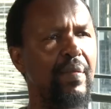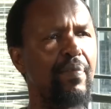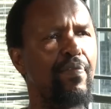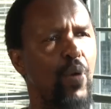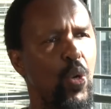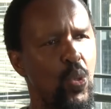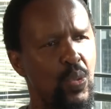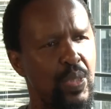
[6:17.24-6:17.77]
the
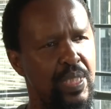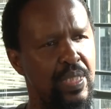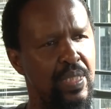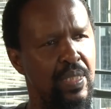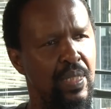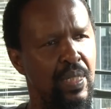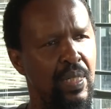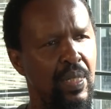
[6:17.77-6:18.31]

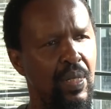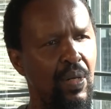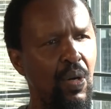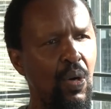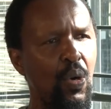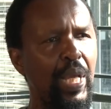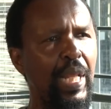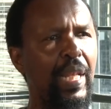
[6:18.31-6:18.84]
vote
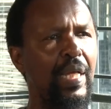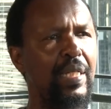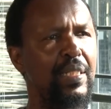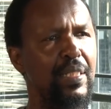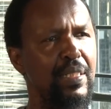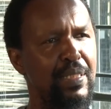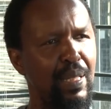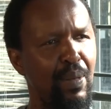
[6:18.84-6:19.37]
or
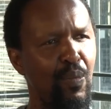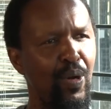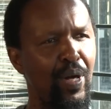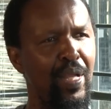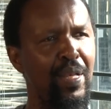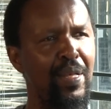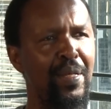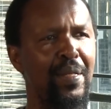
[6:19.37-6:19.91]
electing
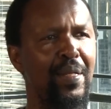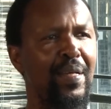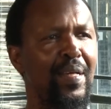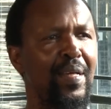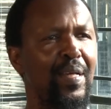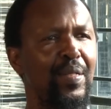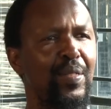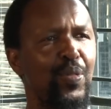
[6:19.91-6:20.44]
someone
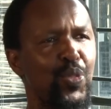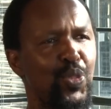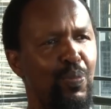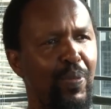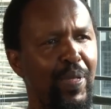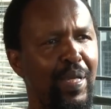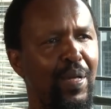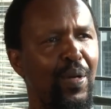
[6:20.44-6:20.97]
to
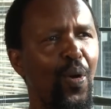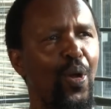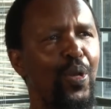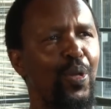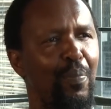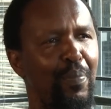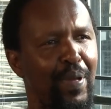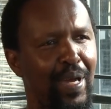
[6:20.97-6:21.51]
speak
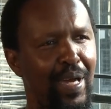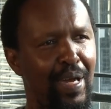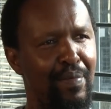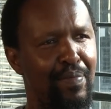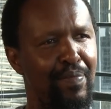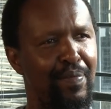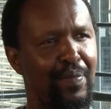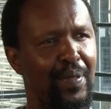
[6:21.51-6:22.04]
on your
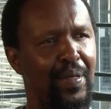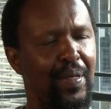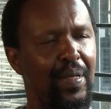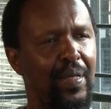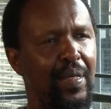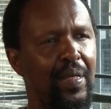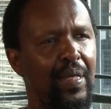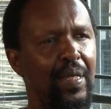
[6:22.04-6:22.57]
behalf.
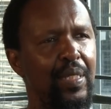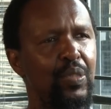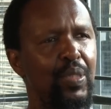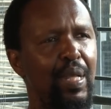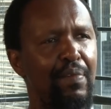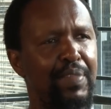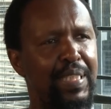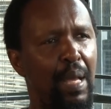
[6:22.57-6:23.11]
It
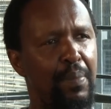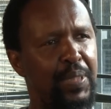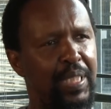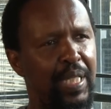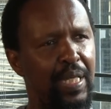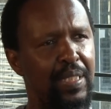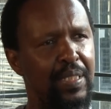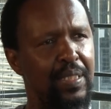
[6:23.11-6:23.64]
should have
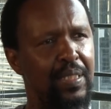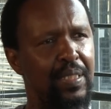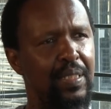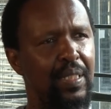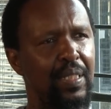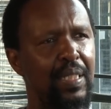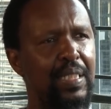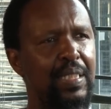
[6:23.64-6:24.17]
substance
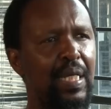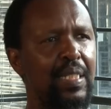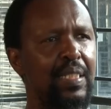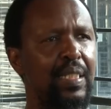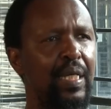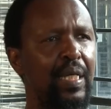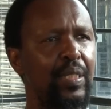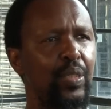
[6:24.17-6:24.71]
in the
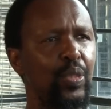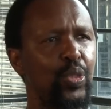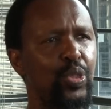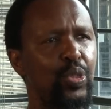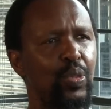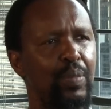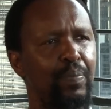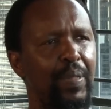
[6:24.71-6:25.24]
sense that you
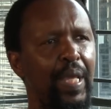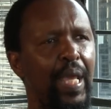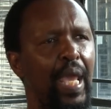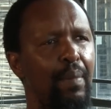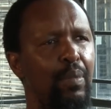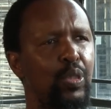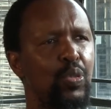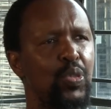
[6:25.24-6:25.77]
should be
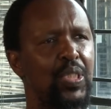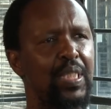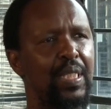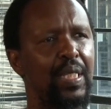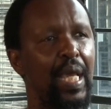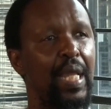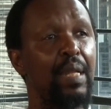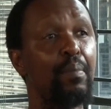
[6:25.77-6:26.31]
able to
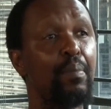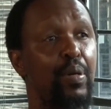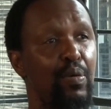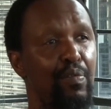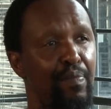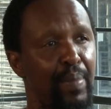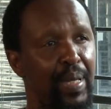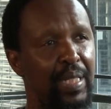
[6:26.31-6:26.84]
see an
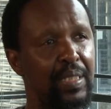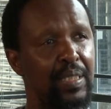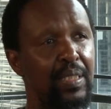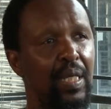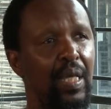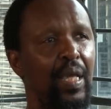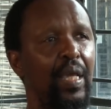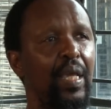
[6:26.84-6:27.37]
improvement
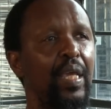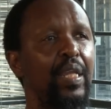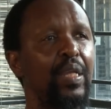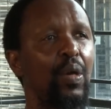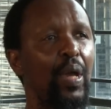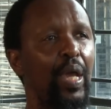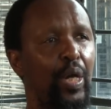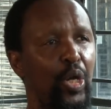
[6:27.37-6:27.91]
in
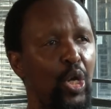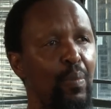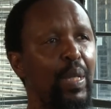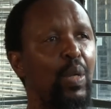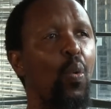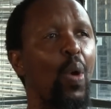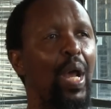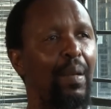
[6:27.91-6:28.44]
your
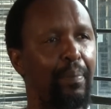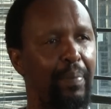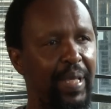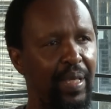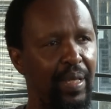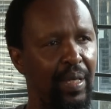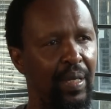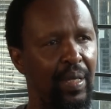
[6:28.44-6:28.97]
economic
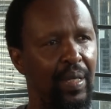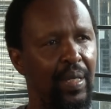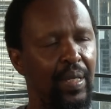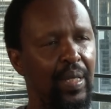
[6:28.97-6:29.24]
well-being.